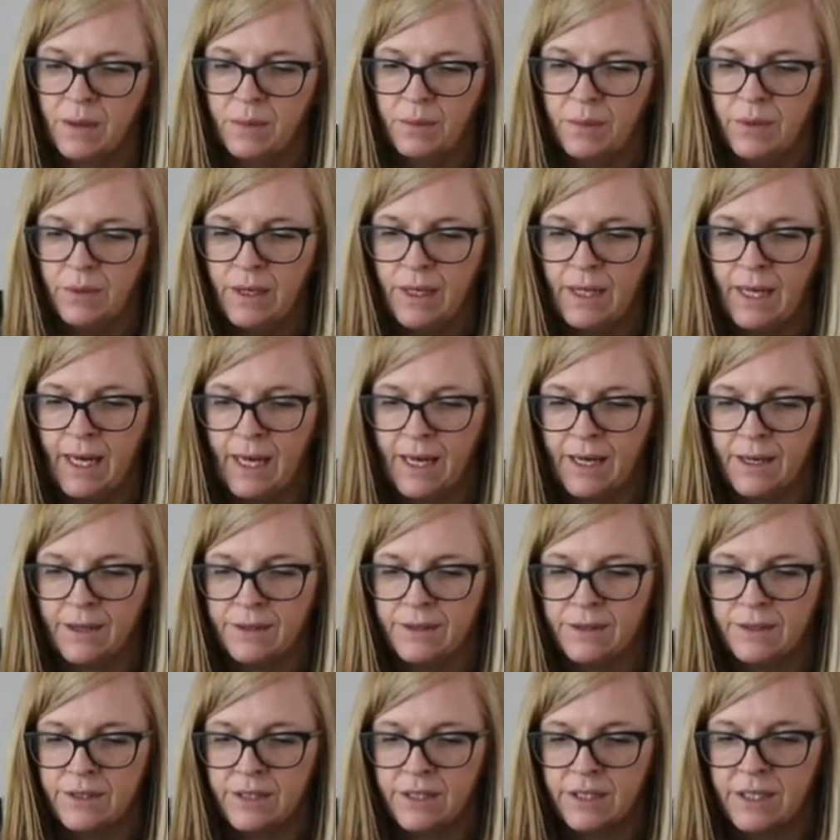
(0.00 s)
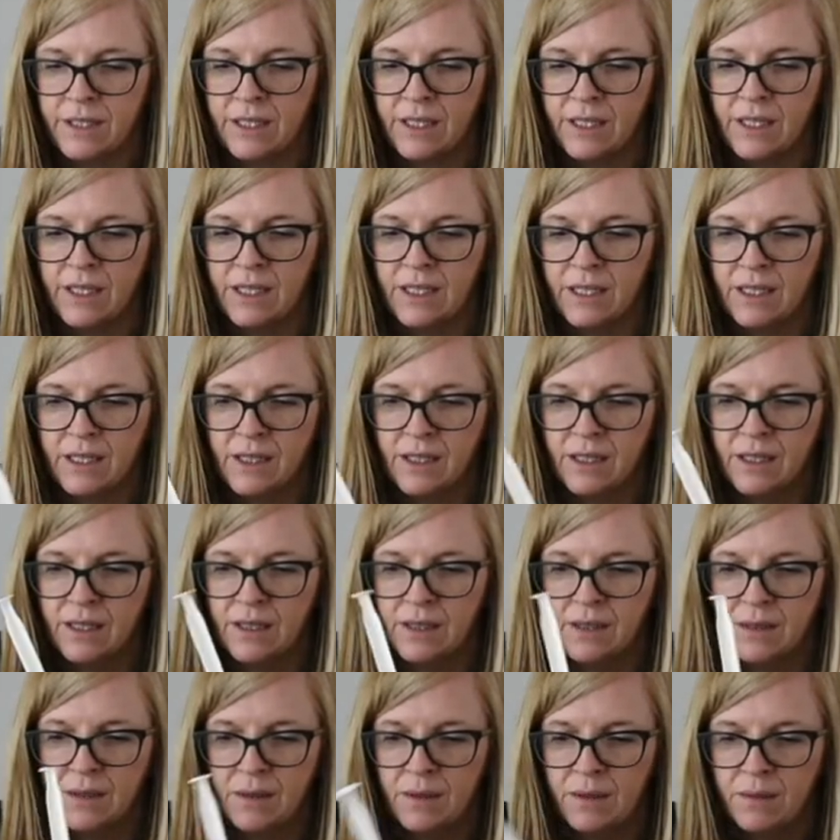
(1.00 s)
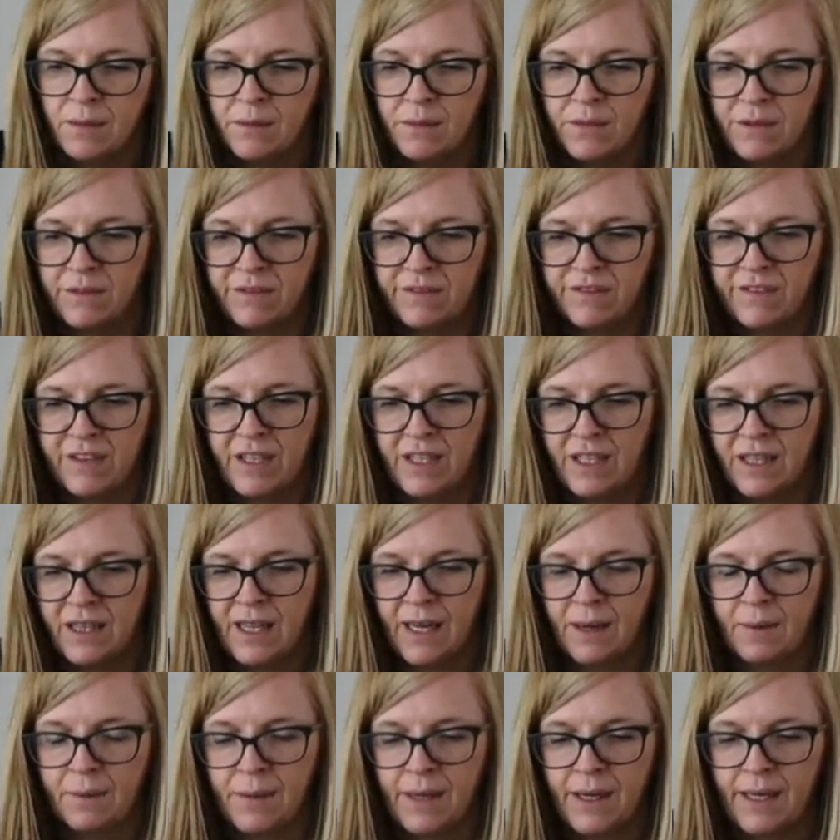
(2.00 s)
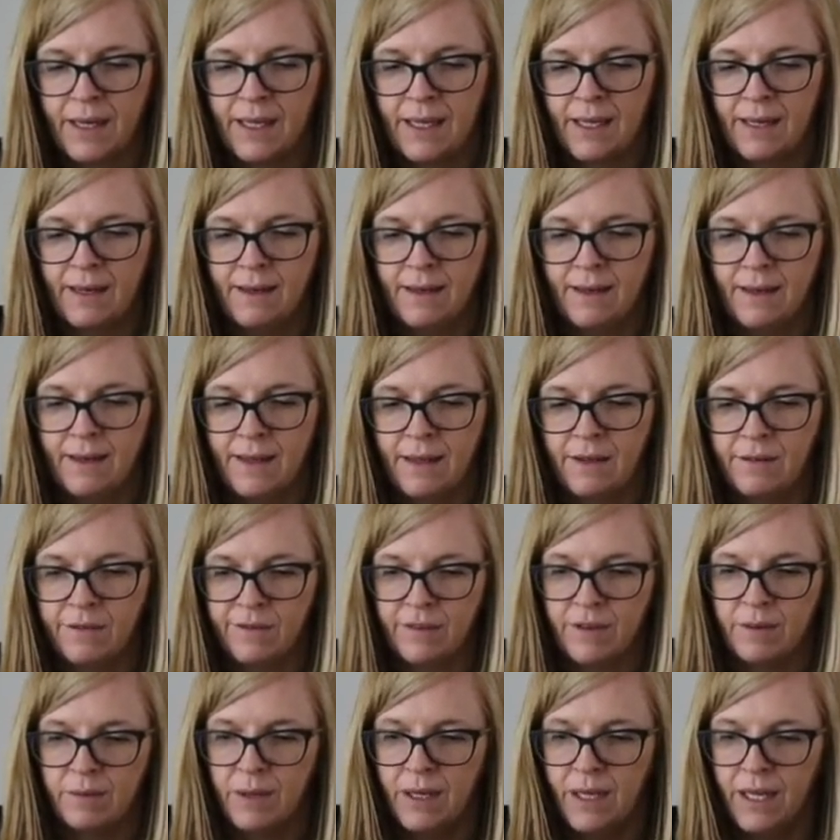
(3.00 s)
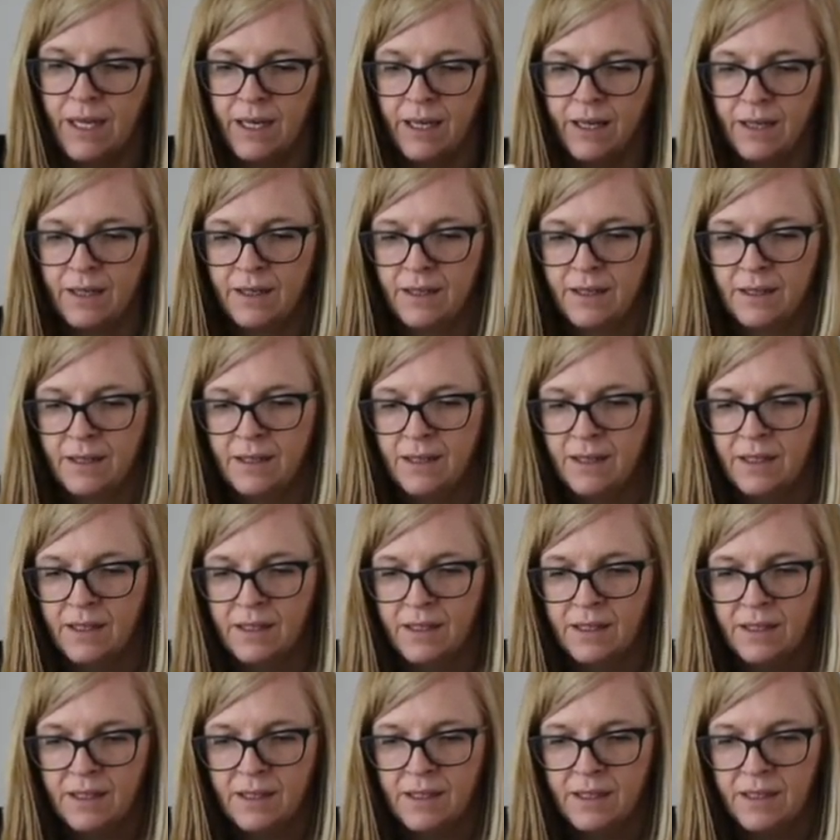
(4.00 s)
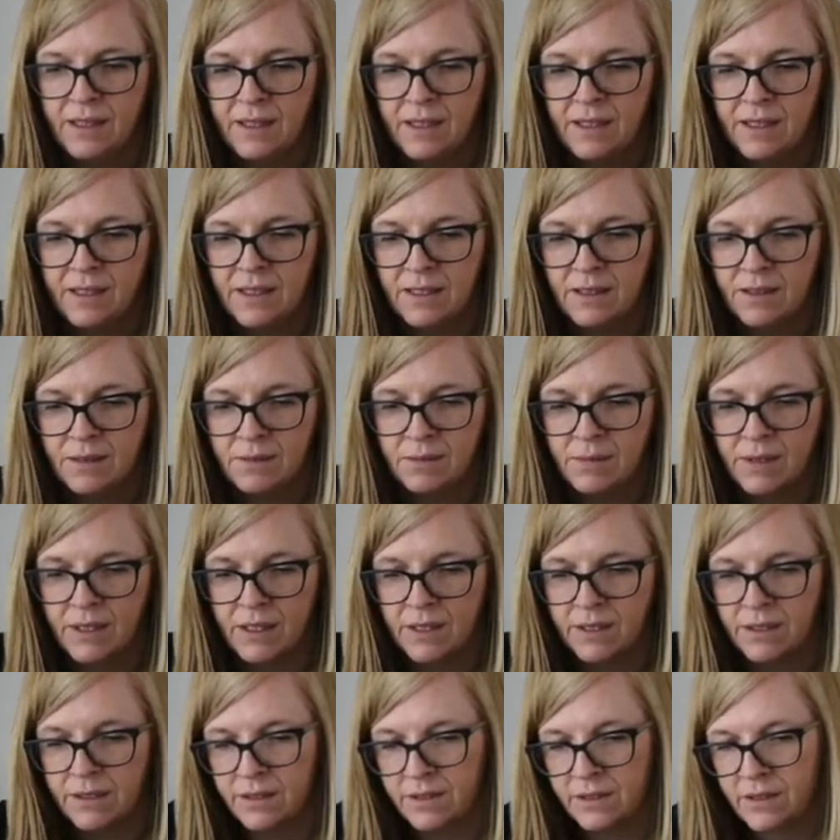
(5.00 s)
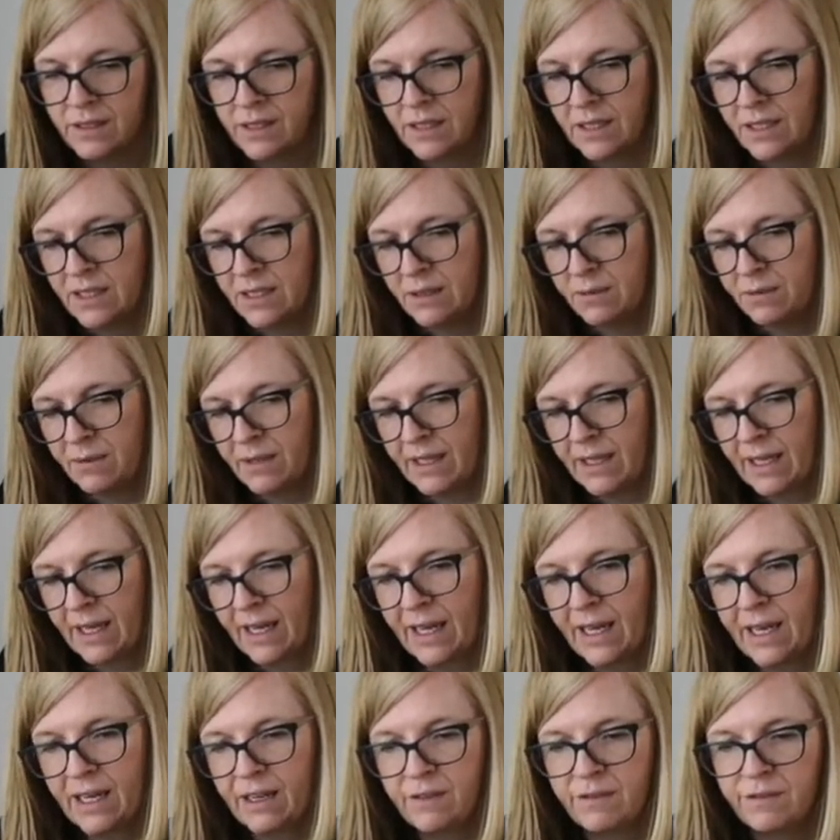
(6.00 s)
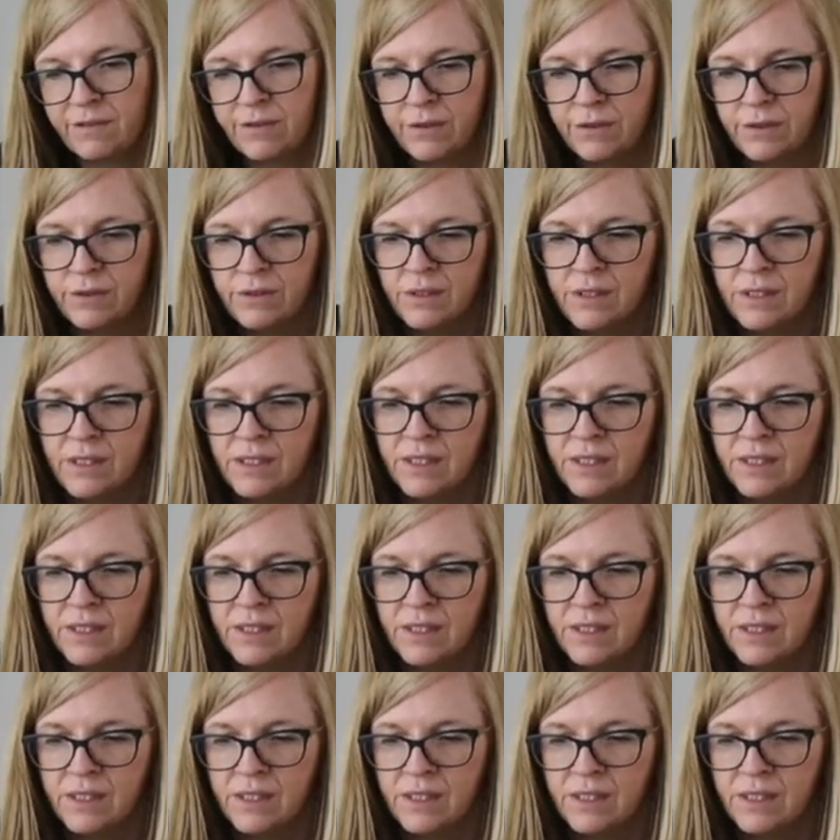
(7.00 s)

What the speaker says: pull it out, but feed that back in like that for the minute because I need to be careful.